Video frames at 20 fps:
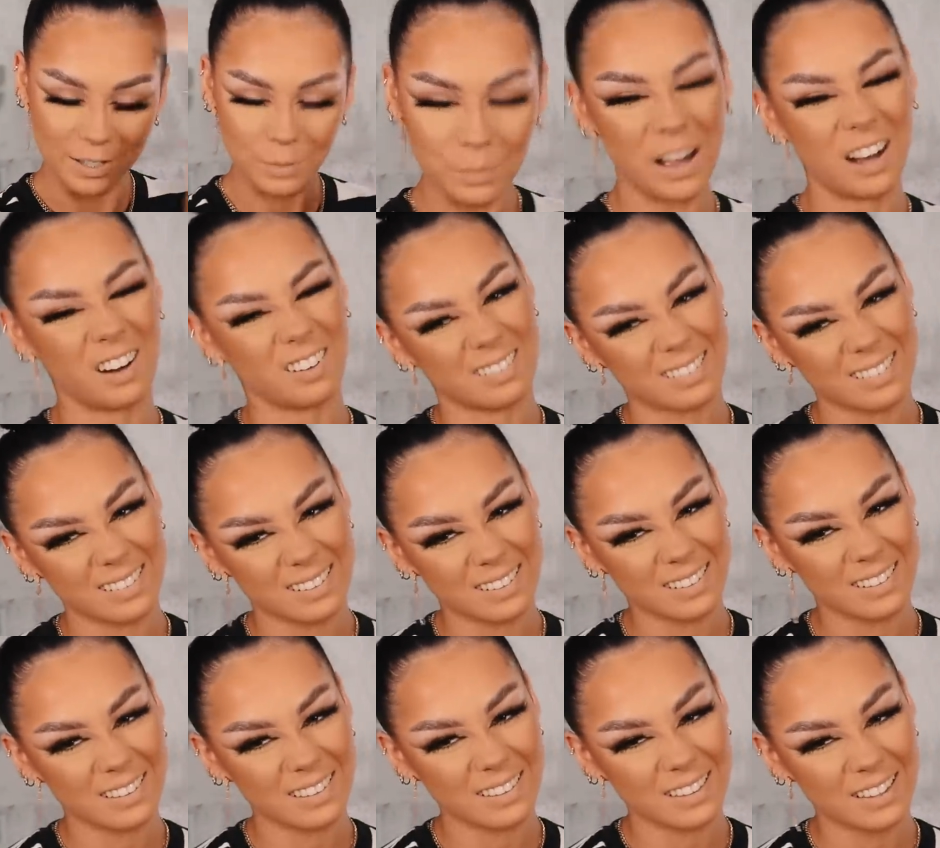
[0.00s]
well,
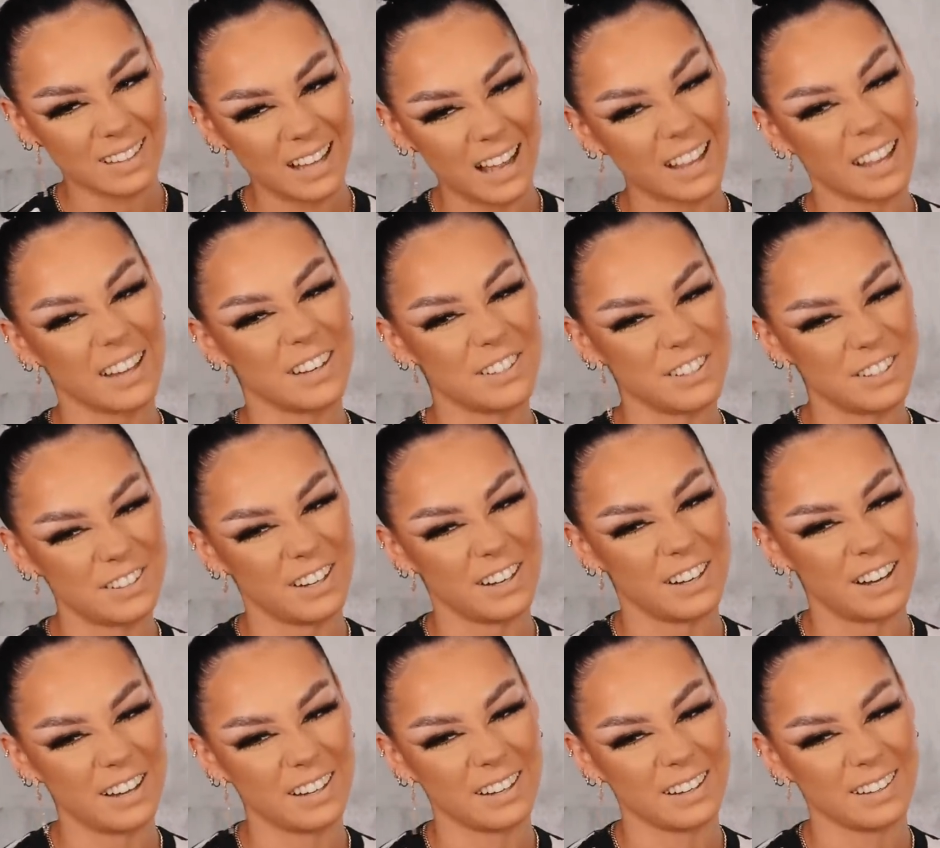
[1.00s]
I kind of do, don't
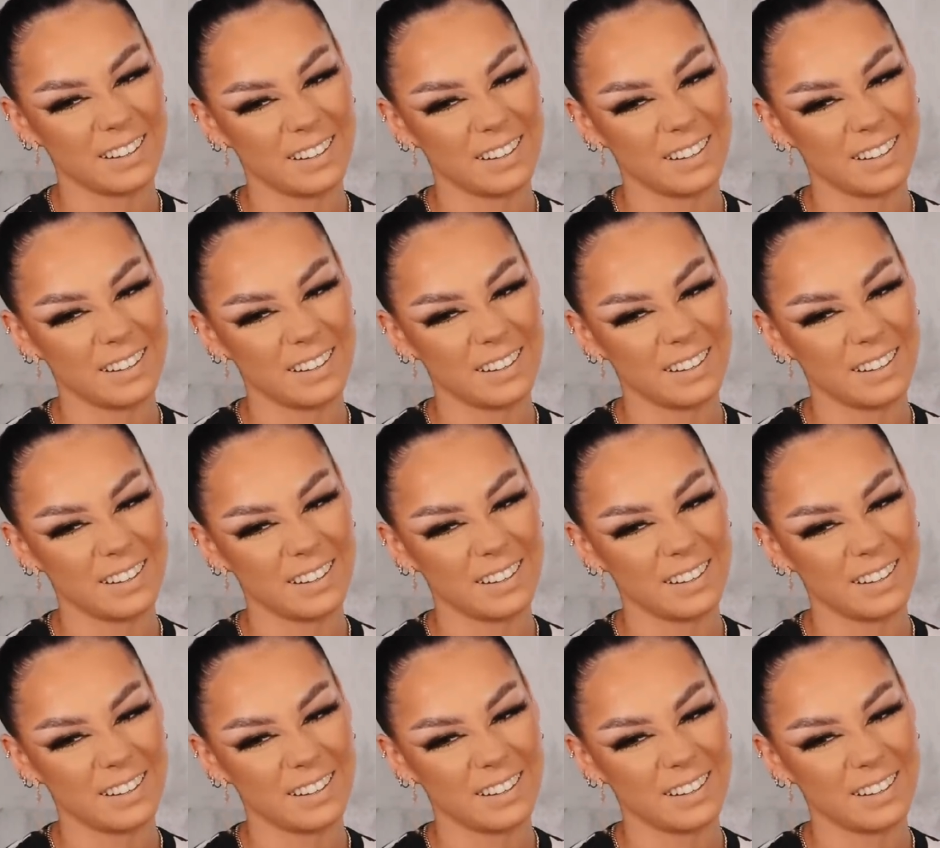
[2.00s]
I?